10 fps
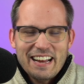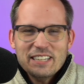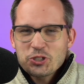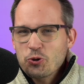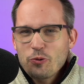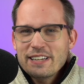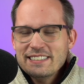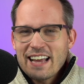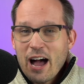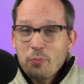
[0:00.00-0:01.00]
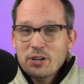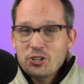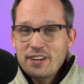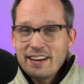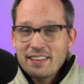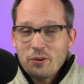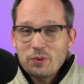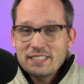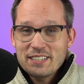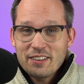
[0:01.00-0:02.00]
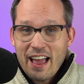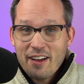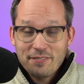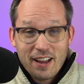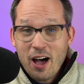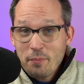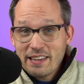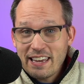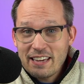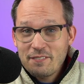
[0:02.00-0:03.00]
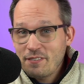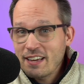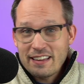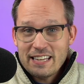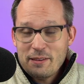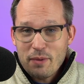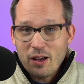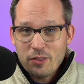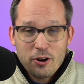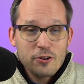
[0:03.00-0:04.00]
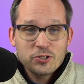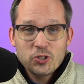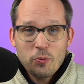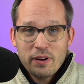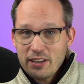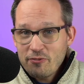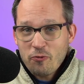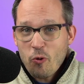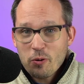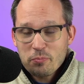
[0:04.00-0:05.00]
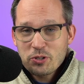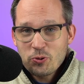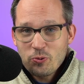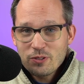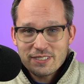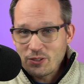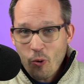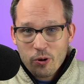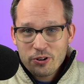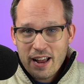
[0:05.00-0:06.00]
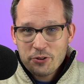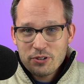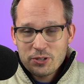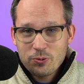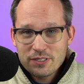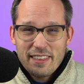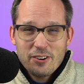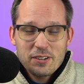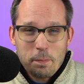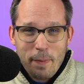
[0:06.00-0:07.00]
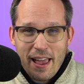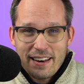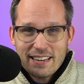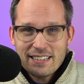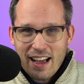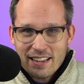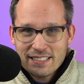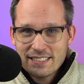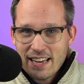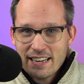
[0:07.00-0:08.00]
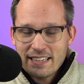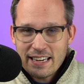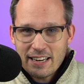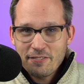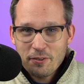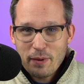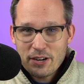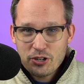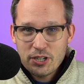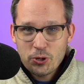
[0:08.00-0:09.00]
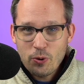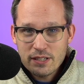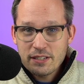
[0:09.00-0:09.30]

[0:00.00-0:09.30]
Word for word: It's crazy how much data that we still have coming in via email. There are so many form tools and order entry tools that are dependent on sending information to us